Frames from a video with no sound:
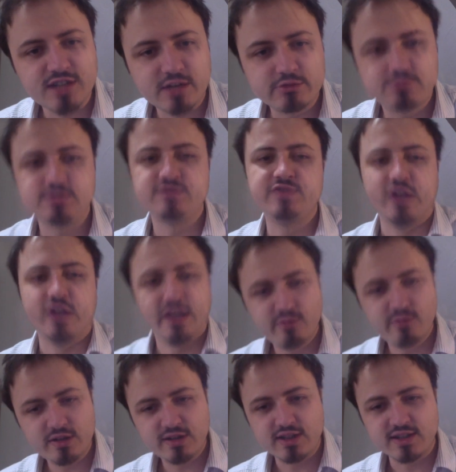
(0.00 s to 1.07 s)
That would be funny,
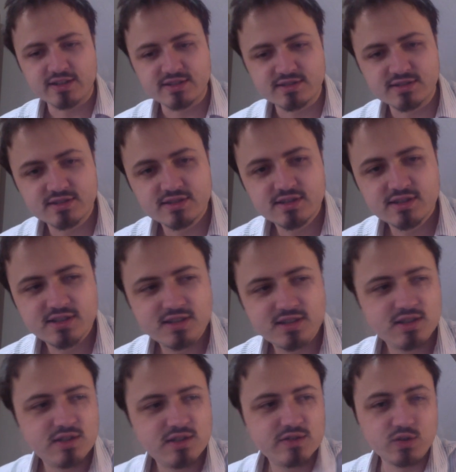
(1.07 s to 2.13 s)
wouldn't it? And
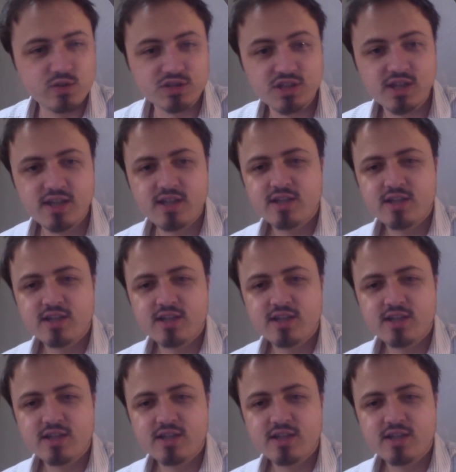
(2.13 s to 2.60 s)
of course,